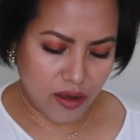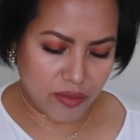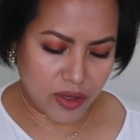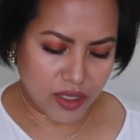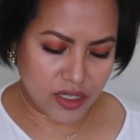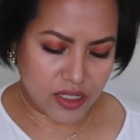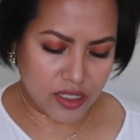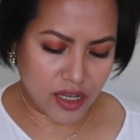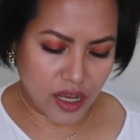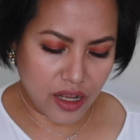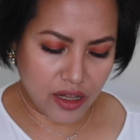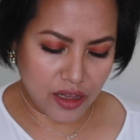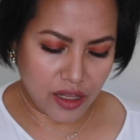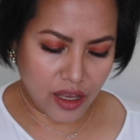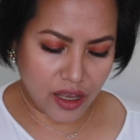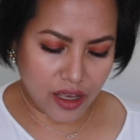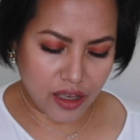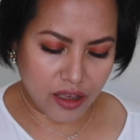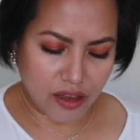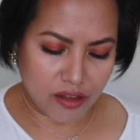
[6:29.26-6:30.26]
It's not
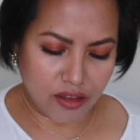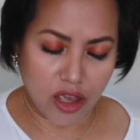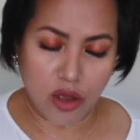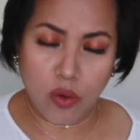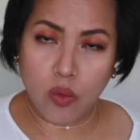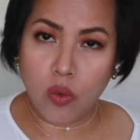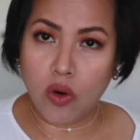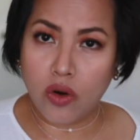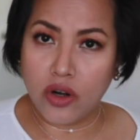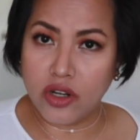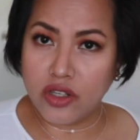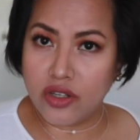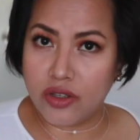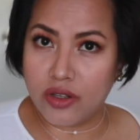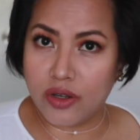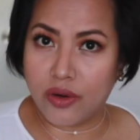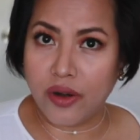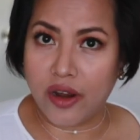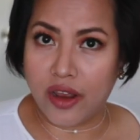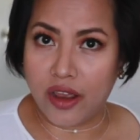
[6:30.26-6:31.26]
like they wore it to
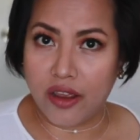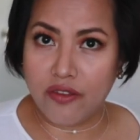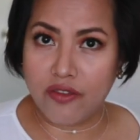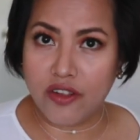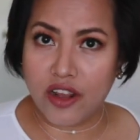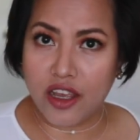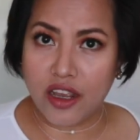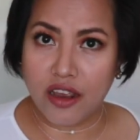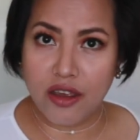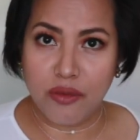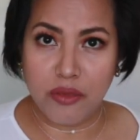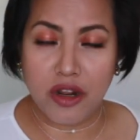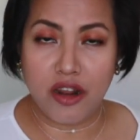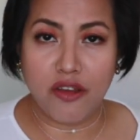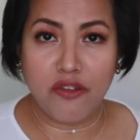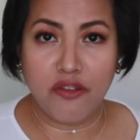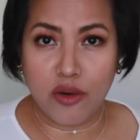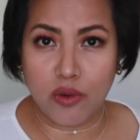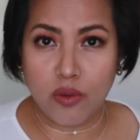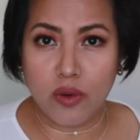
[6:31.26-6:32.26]
the grave. Like, I mean,
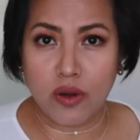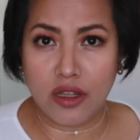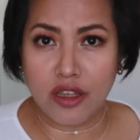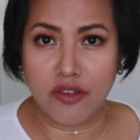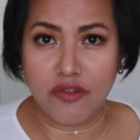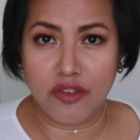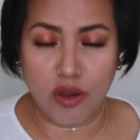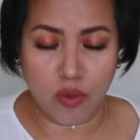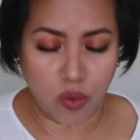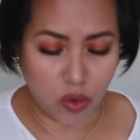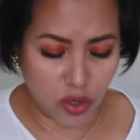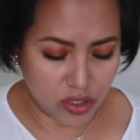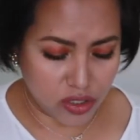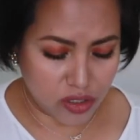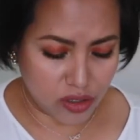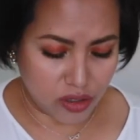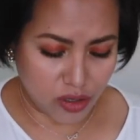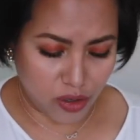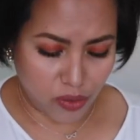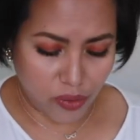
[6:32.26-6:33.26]
if they wore it
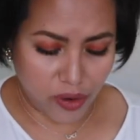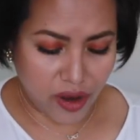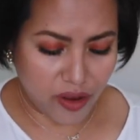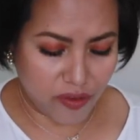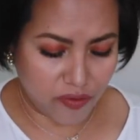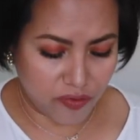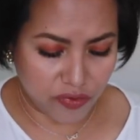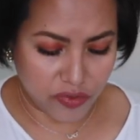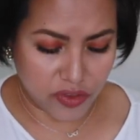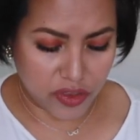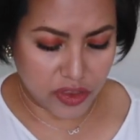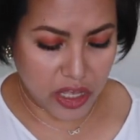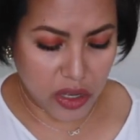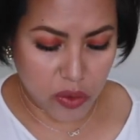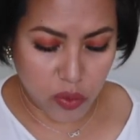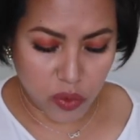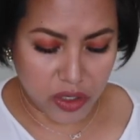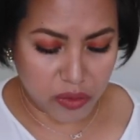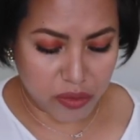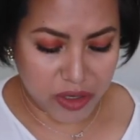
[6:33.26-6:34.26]
to the grave, they
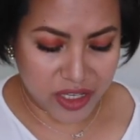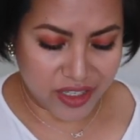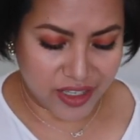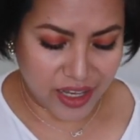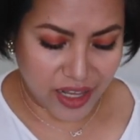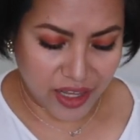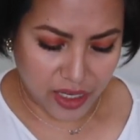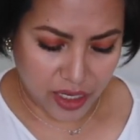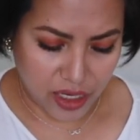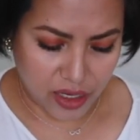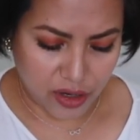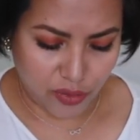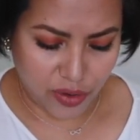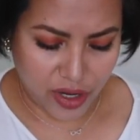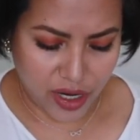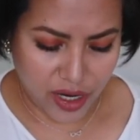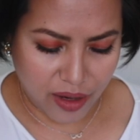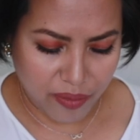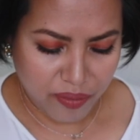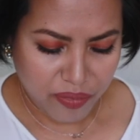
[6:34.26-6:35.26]
wouldn't be selling it,
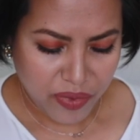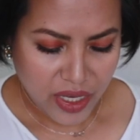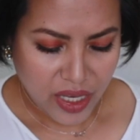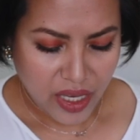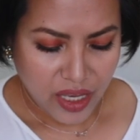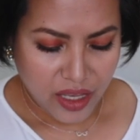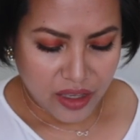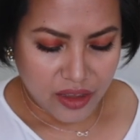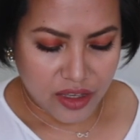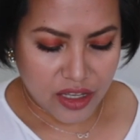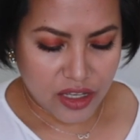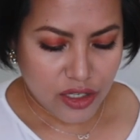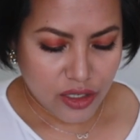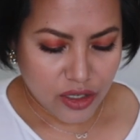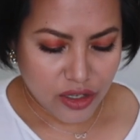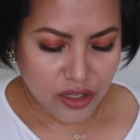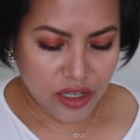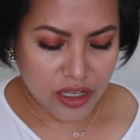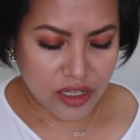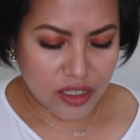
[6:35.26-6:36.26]
right? These
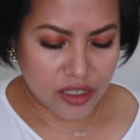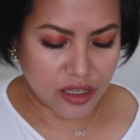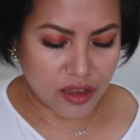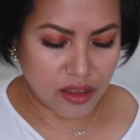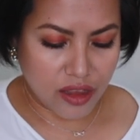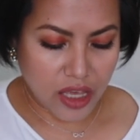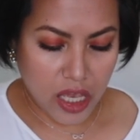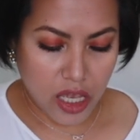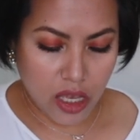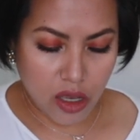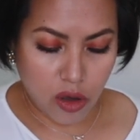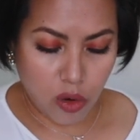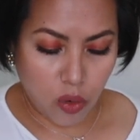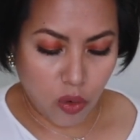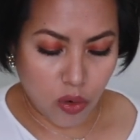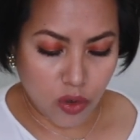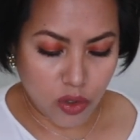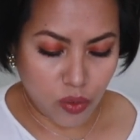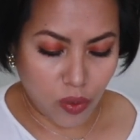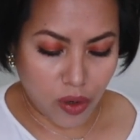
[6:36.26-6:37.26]
are things that they
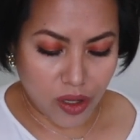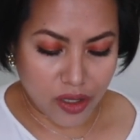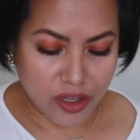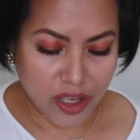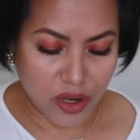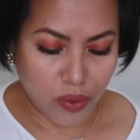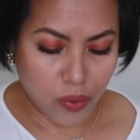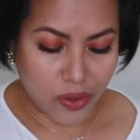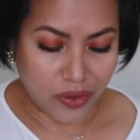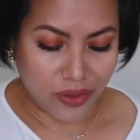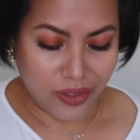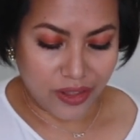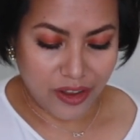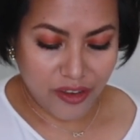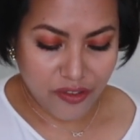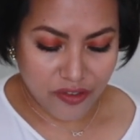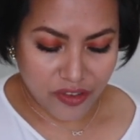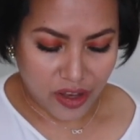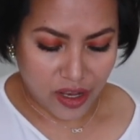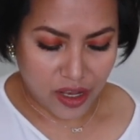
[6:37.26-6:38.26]
owned while they were
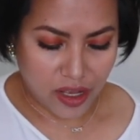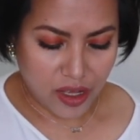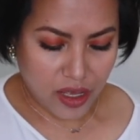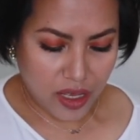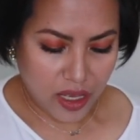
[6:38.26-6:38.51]
living.